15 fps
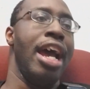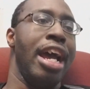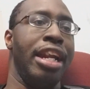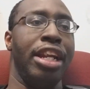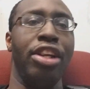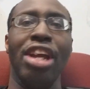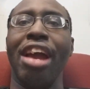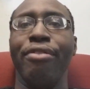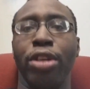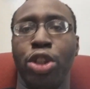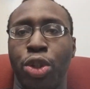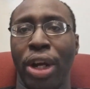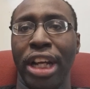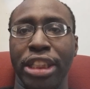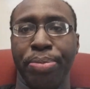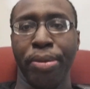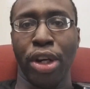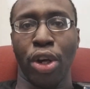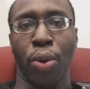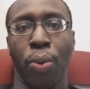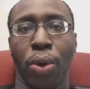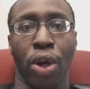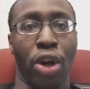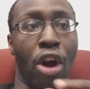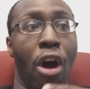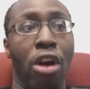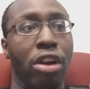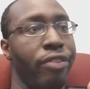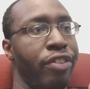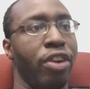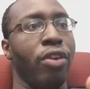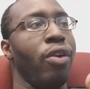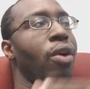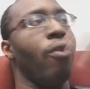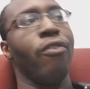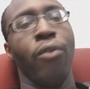And then you have your transmitter, where all of your